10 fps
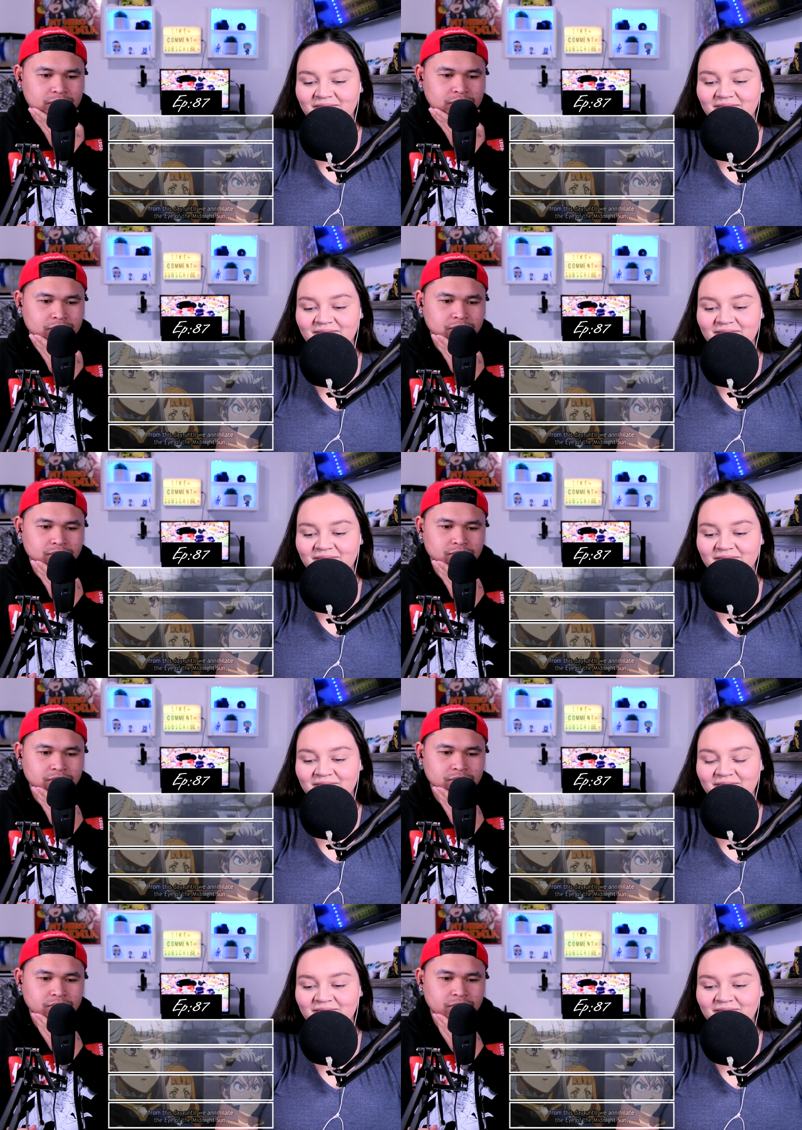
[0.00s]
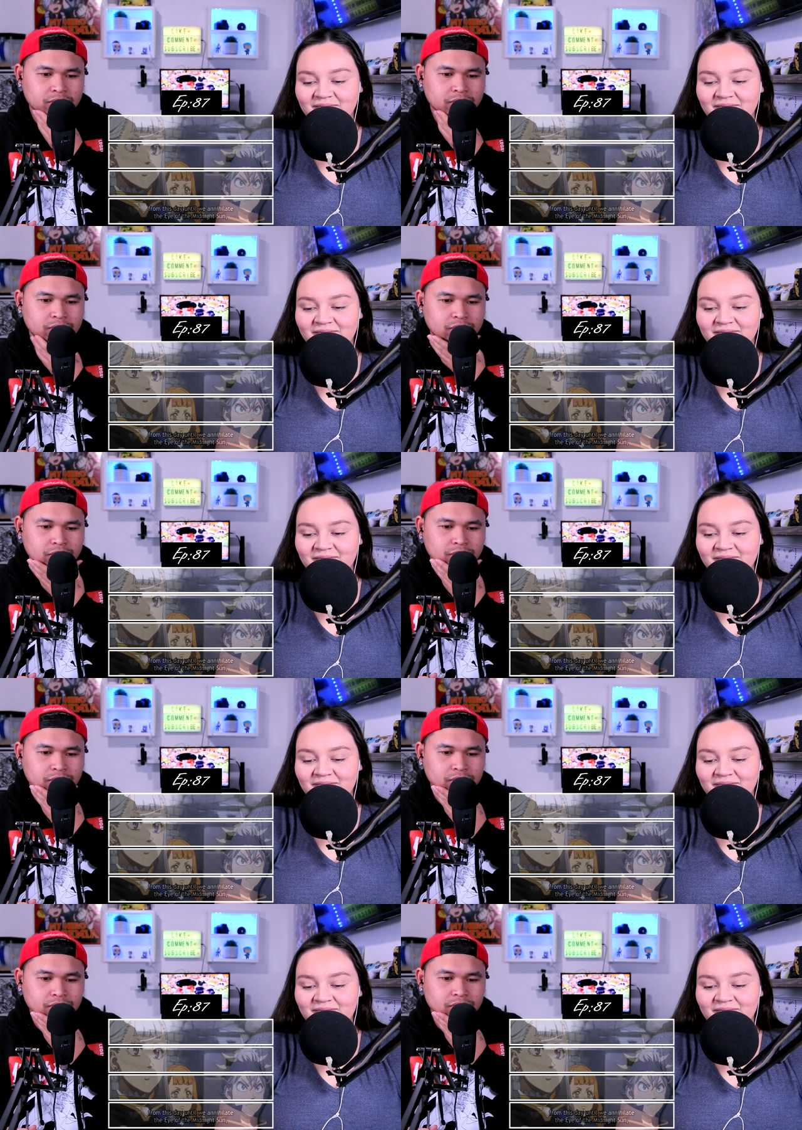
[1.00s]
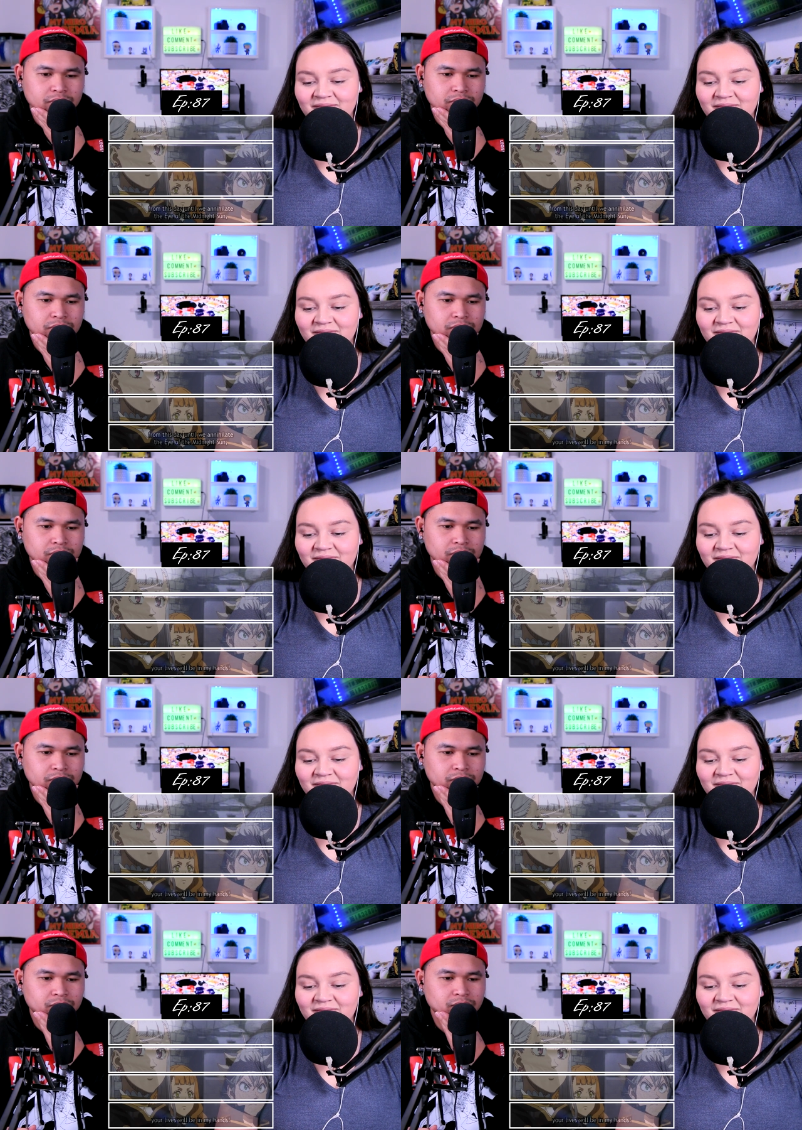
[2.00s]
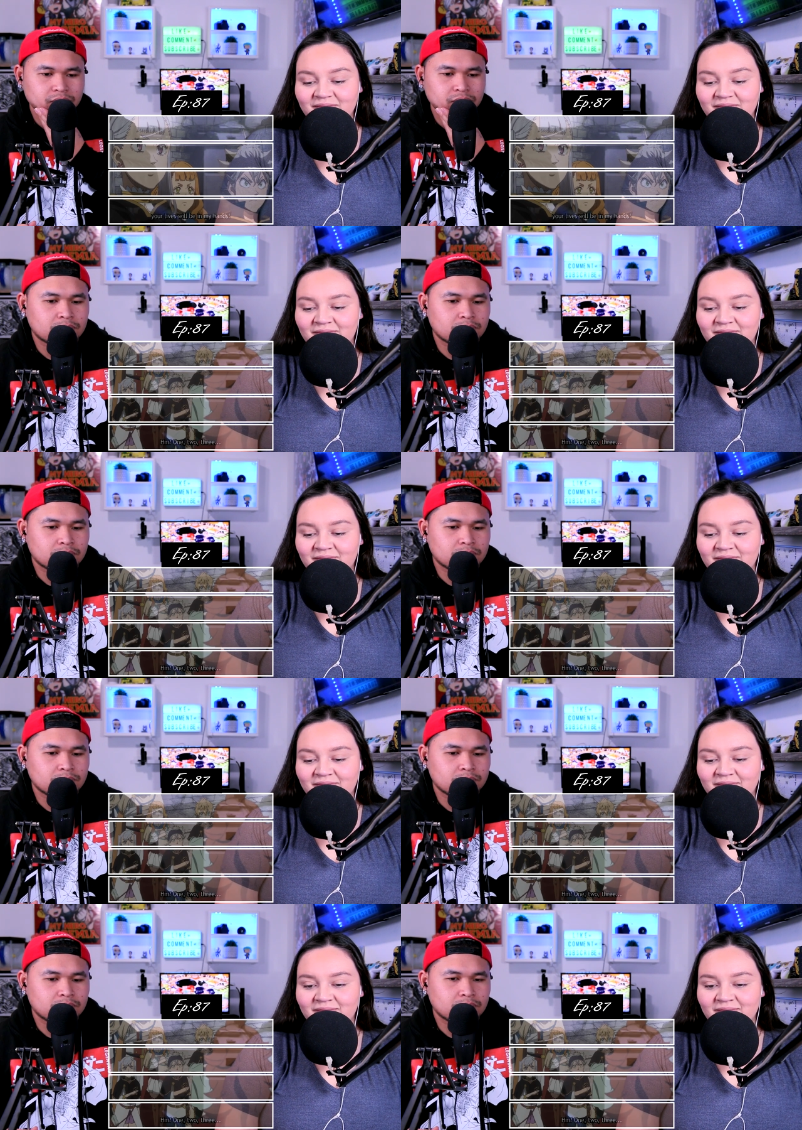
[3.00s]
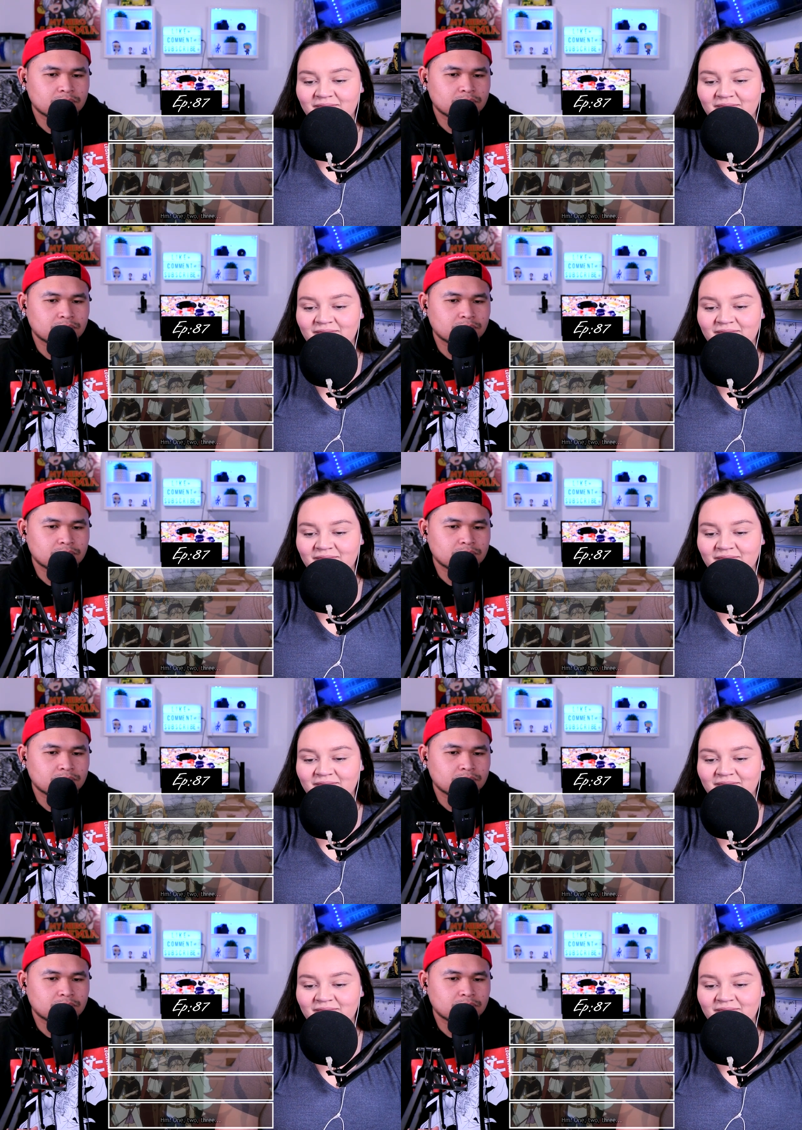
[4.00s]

No one is speaking in this clip.